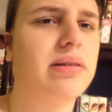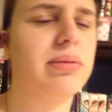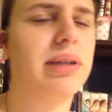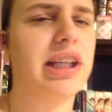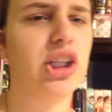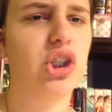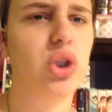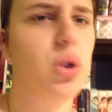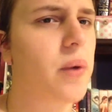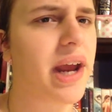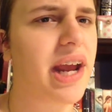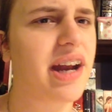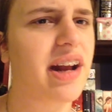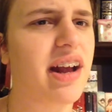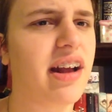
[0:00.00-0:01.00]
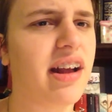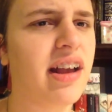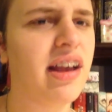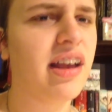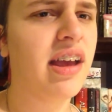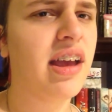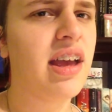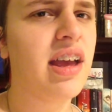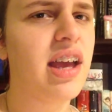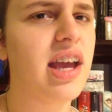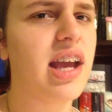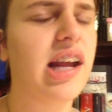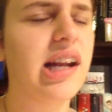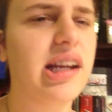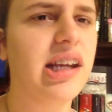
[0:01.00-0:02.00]
would be like Joanna.
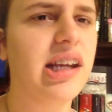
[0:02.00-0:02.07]
And